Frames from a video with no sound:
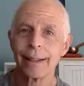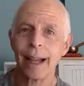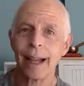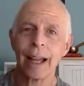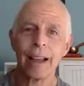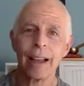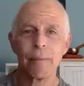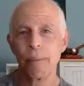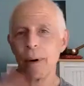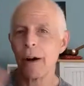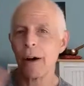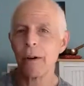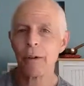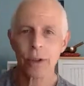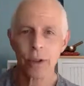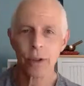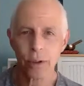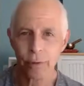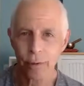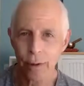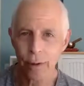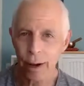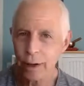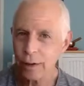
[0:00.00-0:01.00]
I borrowed
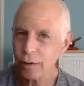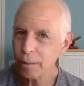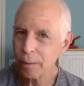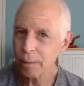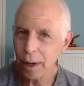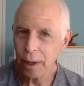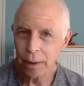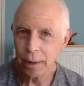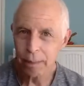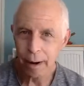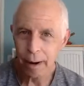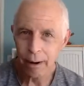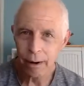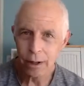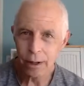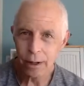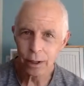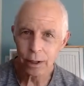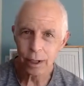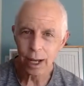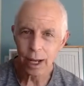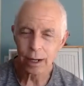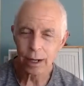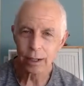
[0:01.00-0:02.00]
this phrase from other marriage
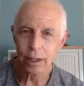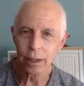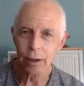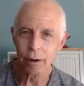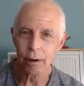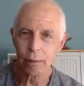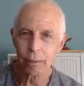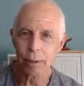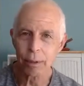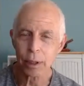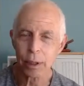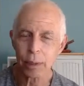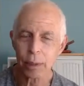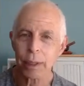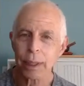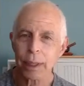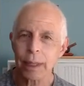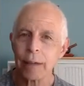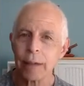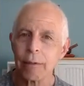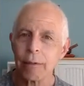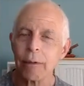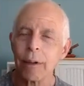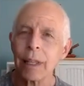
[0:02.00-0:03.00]
and sex therapists,
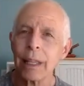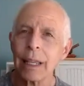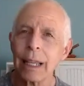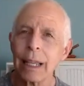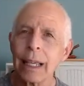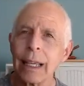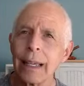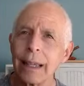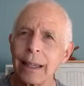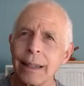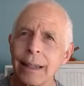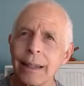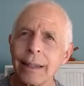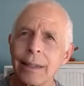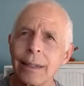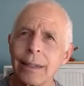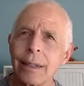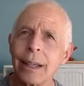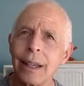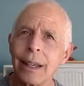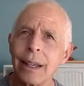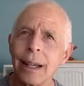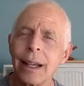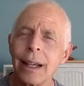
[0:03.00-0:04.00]
but there really
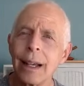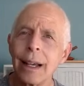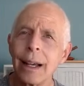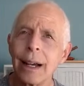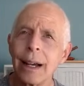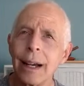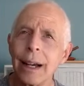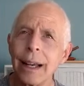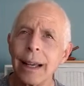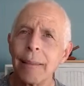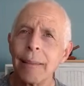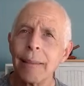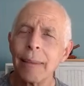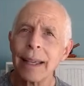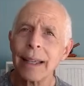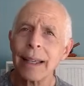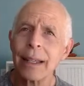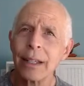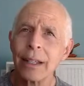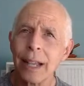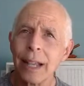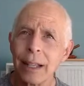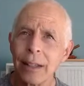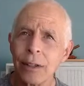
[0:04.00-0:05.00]
is, it
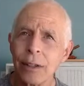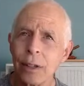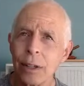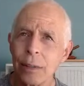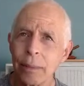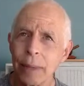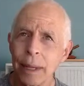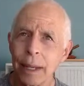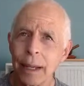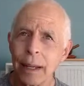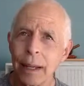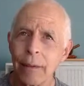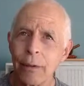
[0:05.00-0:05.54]
makes sense to me.